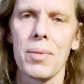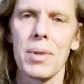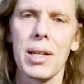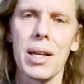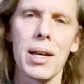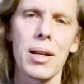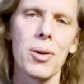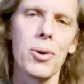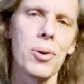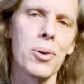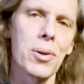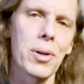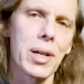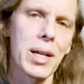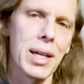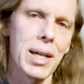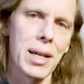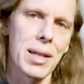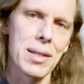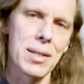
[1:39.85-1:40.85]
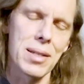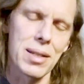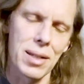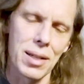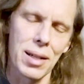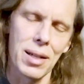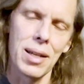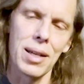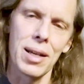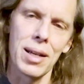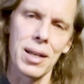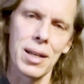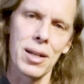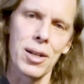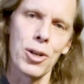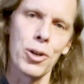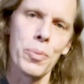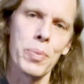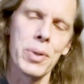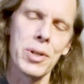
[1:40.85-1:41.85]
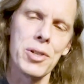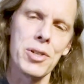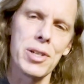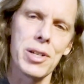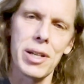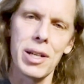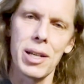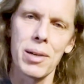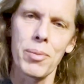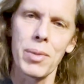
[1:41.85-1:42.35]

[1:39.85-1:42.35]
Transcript: get oriented in Open G.